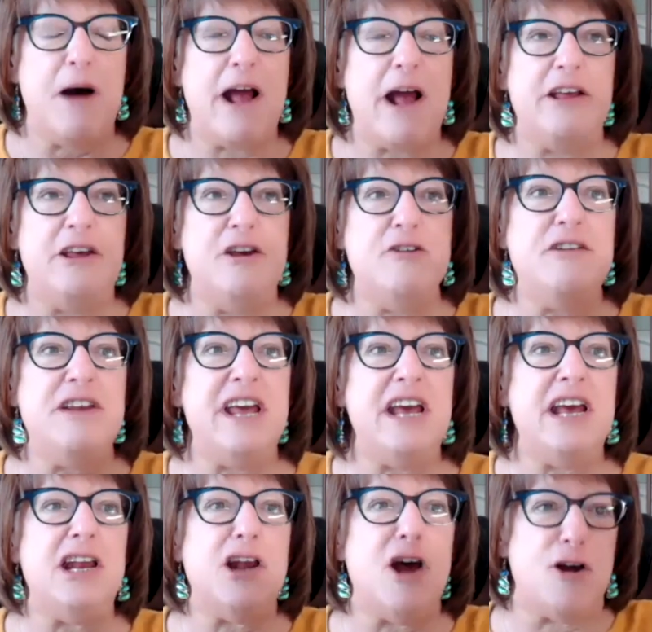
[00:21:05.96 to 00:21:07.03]
but you
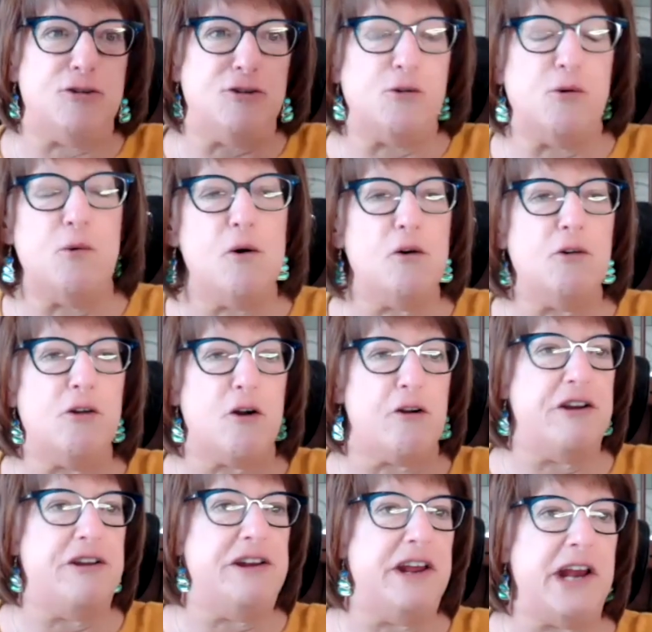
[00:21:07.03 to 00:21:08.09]
need a tool or
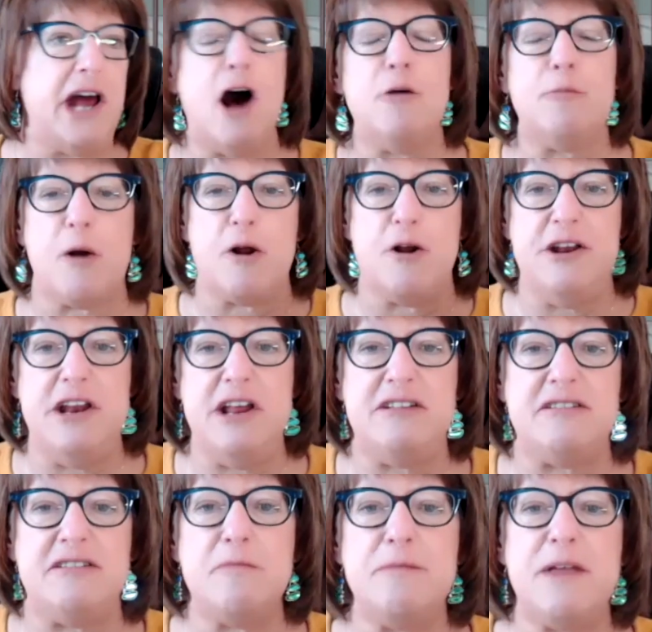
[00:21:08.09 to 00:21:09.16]
you need help or you need
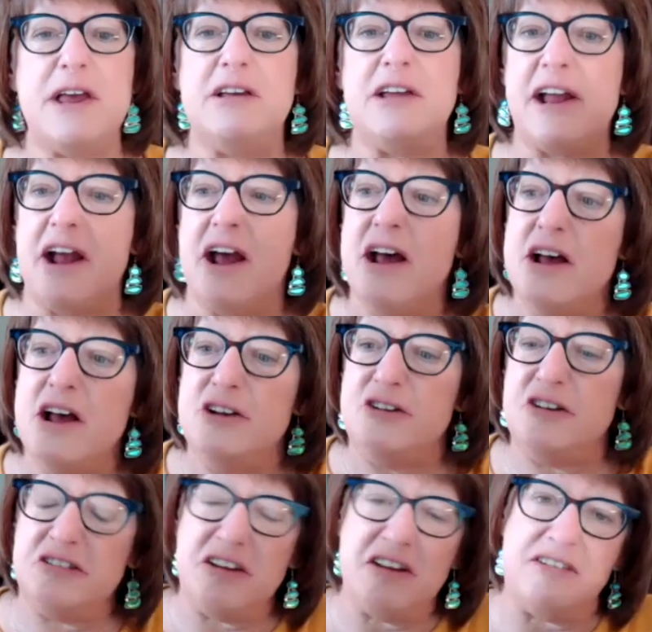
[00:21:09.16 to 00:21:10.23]
something like
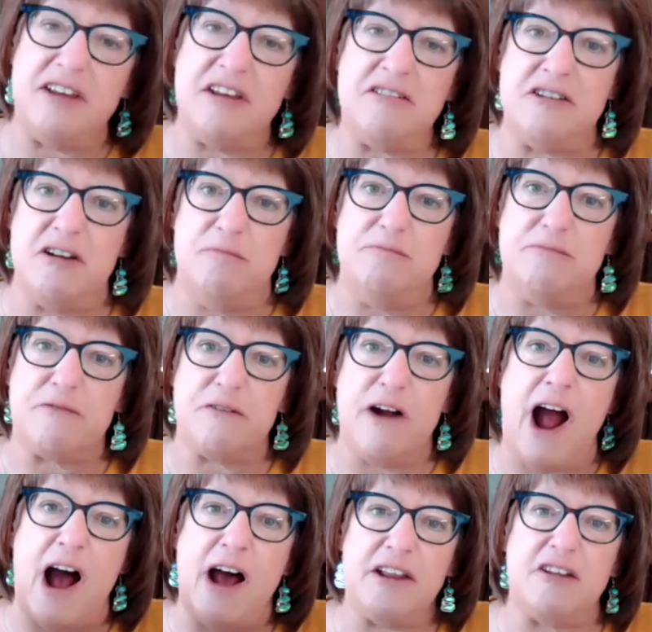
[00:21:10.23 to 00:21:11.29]
just a system for
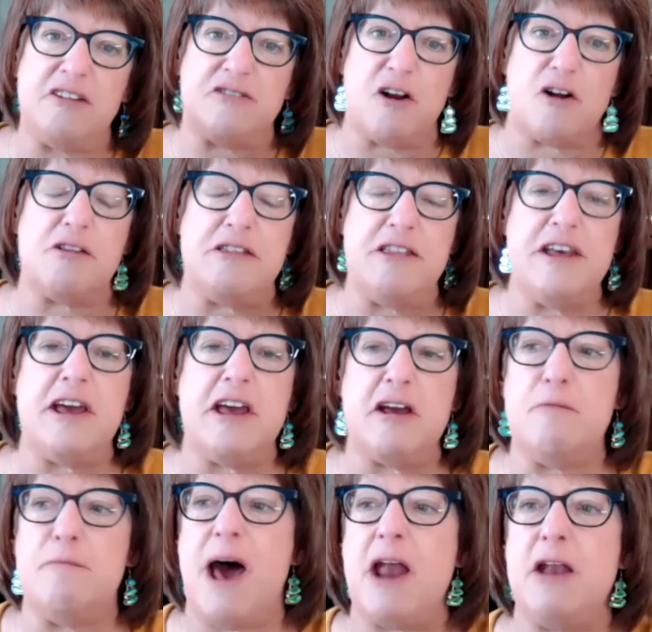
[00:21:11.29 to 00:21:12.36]
how to start thinking
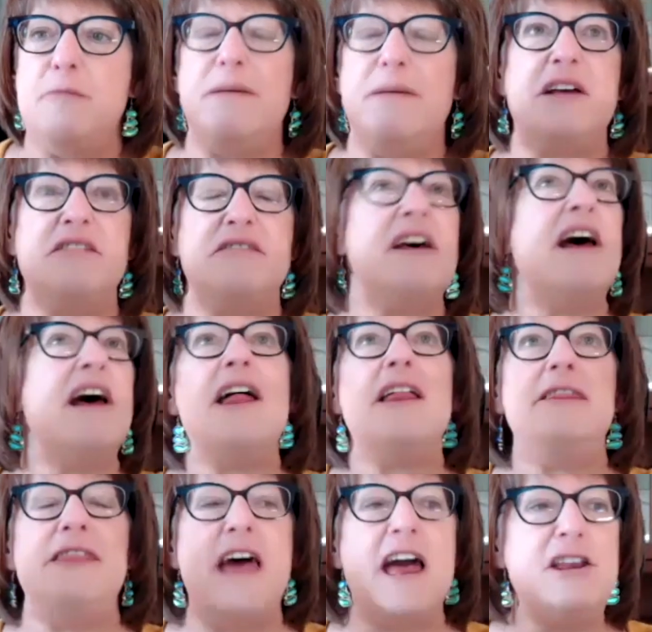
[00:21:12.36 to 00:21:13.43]
about it, because
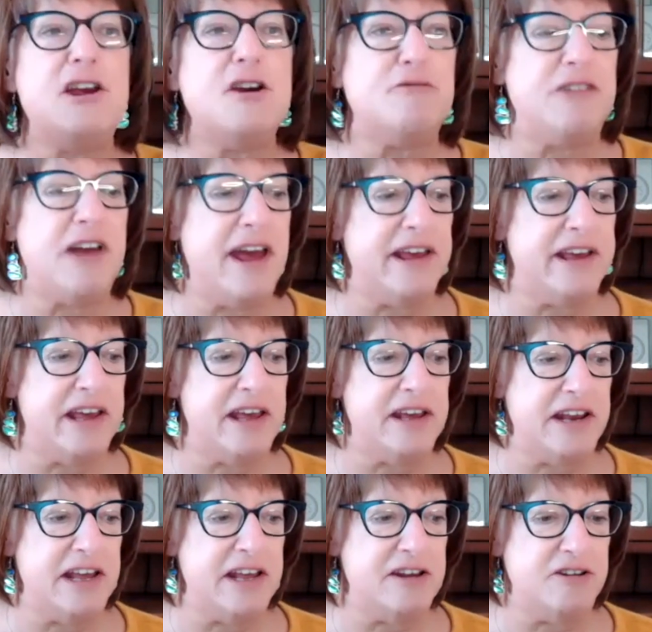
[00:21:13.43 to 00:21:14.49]
then you take it
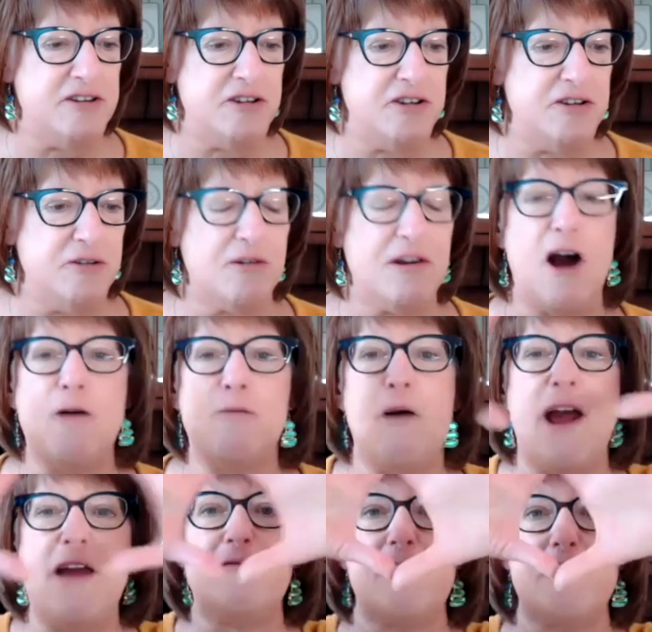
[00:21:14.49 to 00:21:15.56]
into
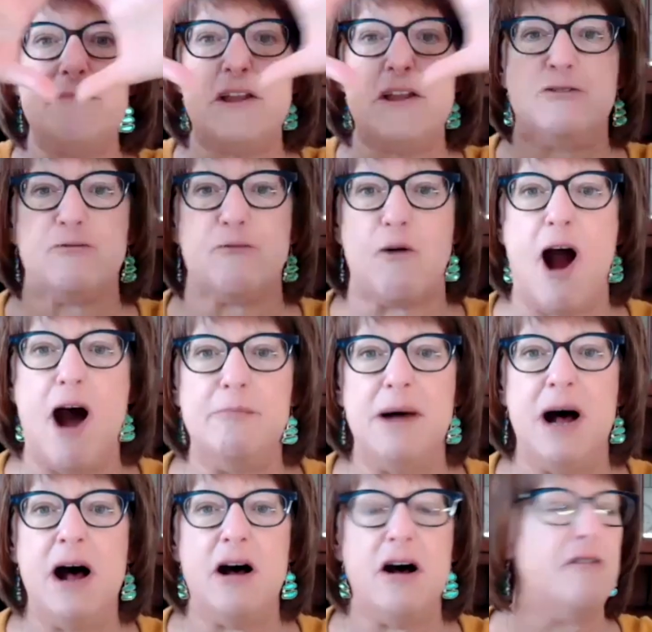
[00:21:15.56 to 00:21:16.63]
away from the
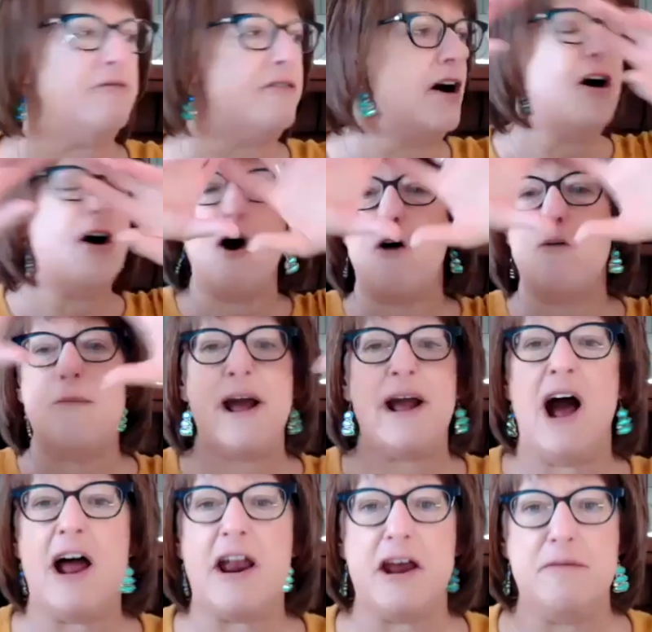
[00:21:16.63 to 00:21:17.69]
drama of, oh my
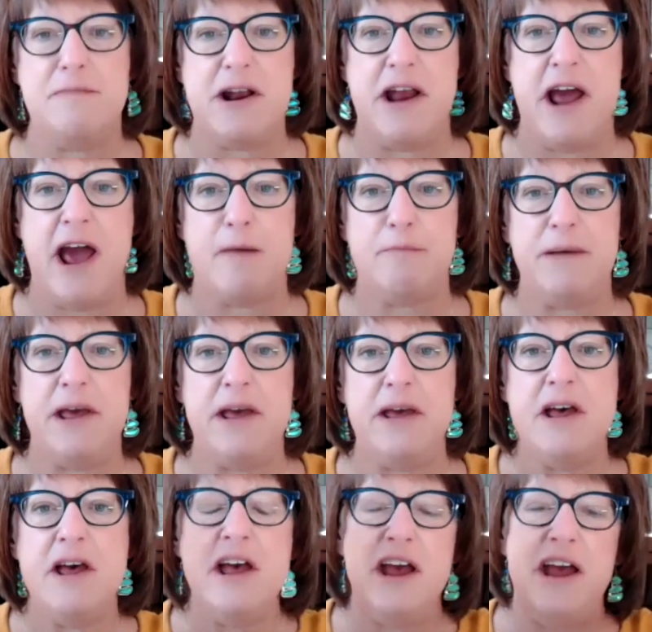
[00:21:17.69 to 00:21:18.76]
God, I'm unhappy,
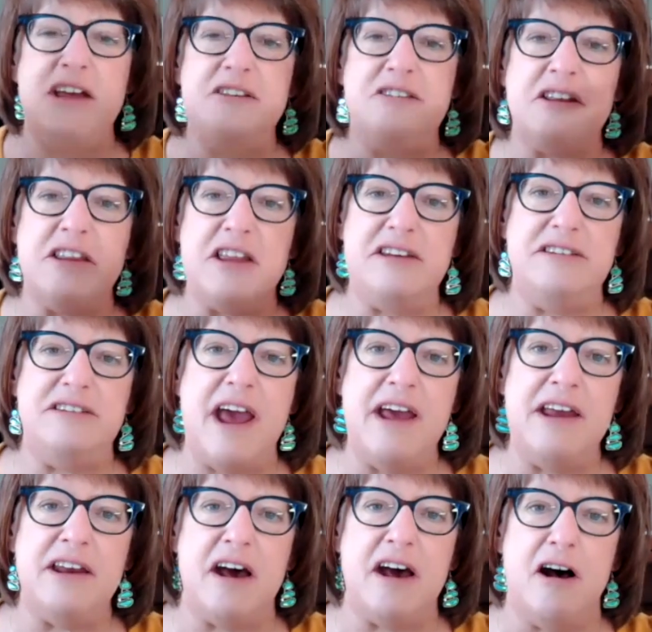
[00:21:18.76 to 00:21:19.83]
into the
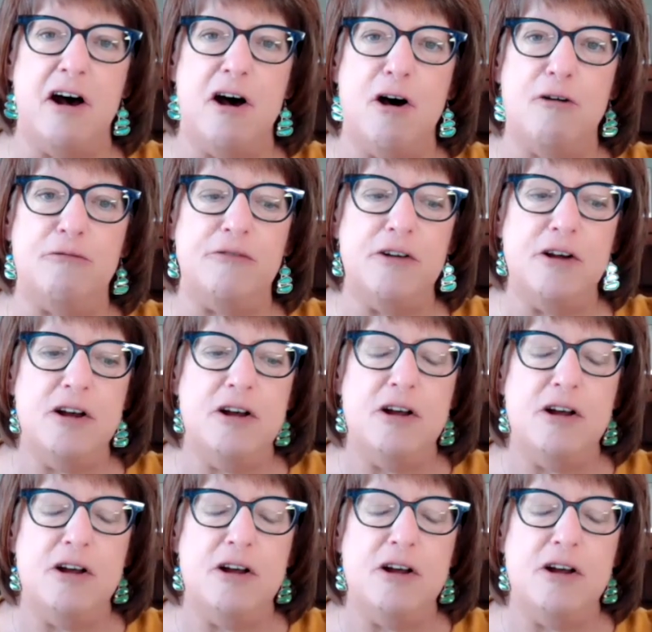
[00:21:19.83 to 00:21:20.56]
data of